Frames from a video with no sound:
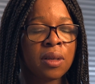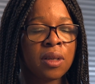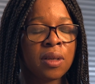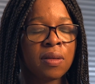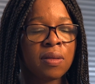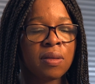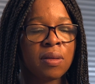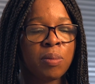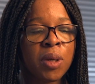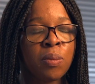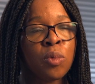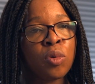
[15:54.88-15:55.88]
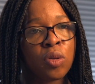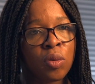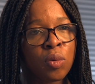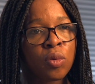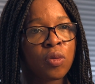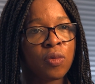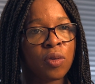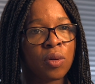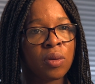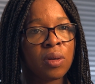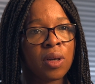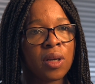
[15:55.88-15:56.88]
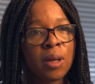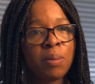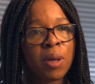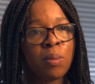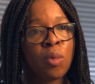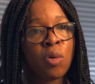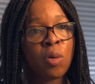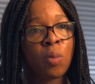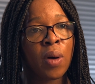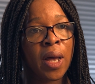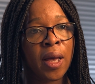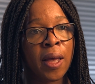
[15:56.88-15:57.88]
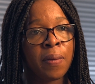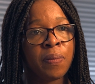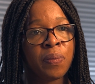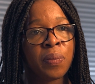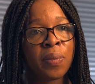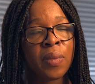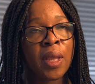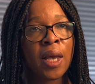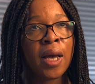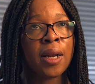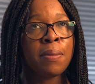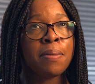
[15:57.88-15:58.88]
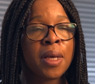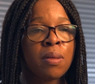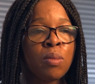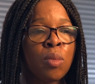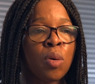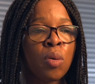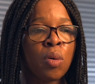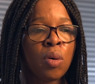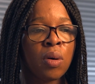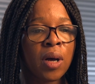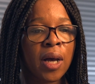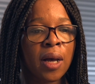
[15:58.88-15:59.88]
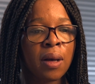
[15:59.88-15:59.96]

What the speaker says: just a bit more thoughtful and a bit more aware and a bit more